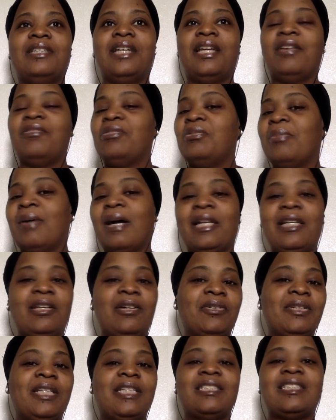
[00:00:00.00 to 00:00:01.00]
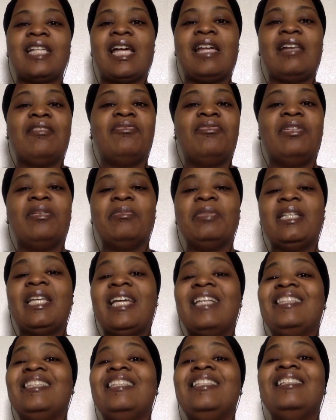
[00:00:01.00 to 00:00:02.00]
Everybody on that side of the family
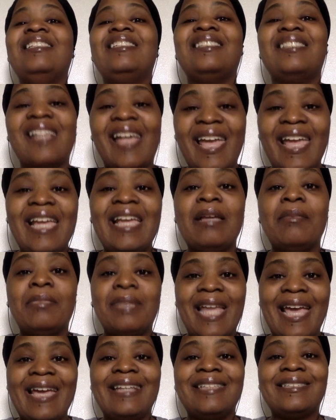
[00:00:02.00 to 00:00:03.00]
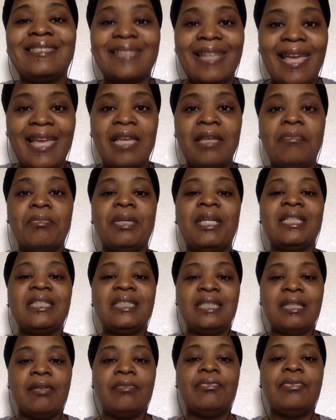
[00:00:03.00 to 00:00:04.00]
had the same last name
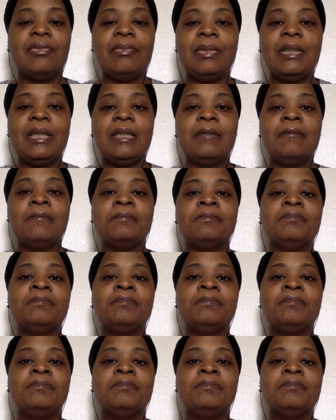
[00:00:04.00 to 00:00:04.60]
except for me.